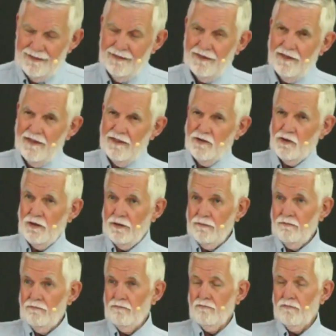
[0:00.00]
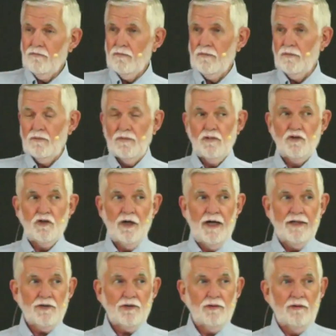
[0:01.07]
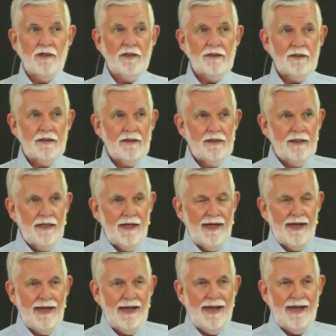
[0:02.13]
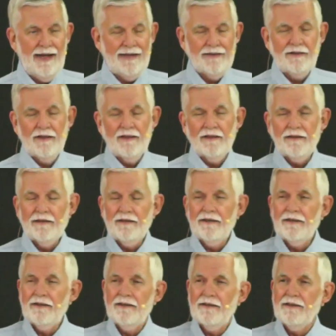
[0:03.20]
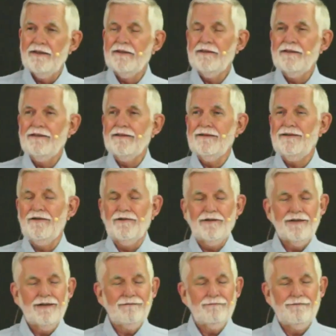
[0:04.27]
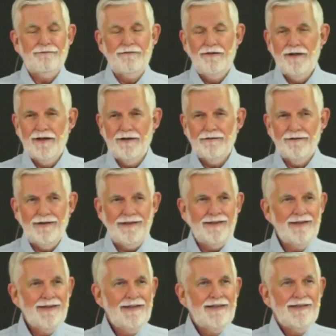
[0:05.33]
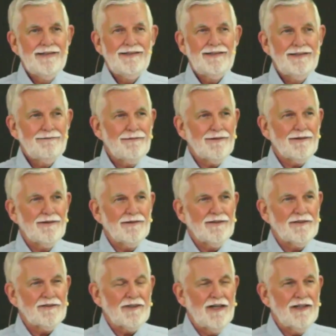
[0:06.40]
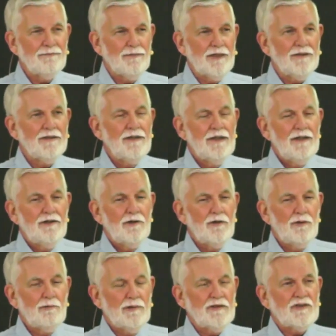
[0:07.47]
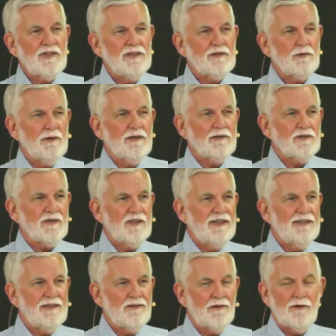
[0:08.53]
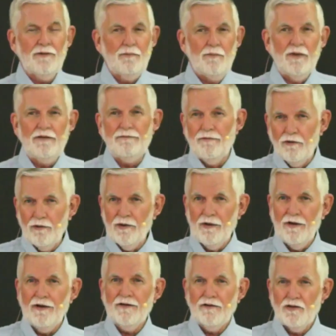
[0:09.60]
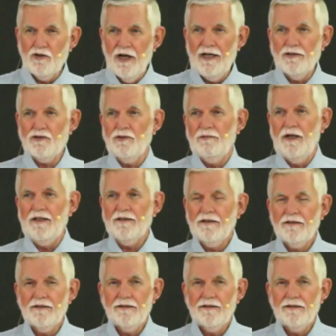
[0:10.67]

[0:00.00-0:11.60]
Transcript: In addition, Joshua had you know, a very difficult assignment. Who was Israel's leader before Joshua?